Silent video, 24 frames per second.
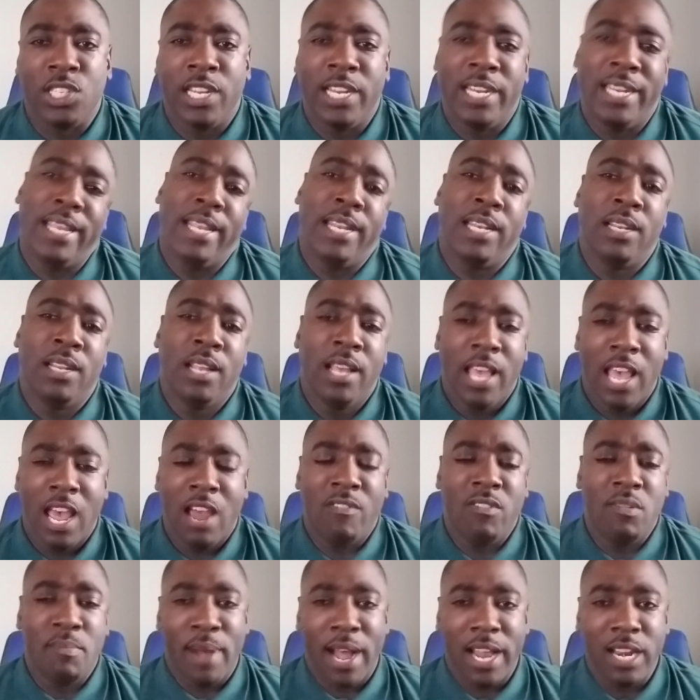and then
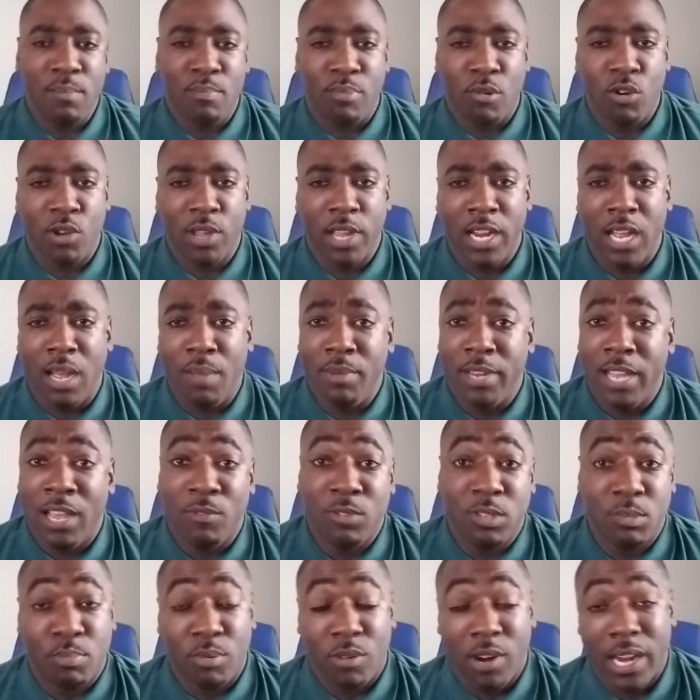everybody broke it up. They
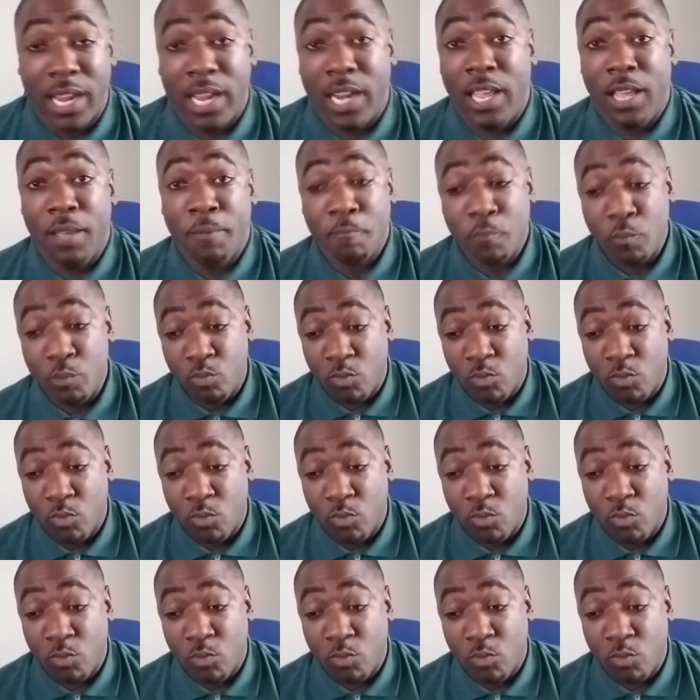was bringing it.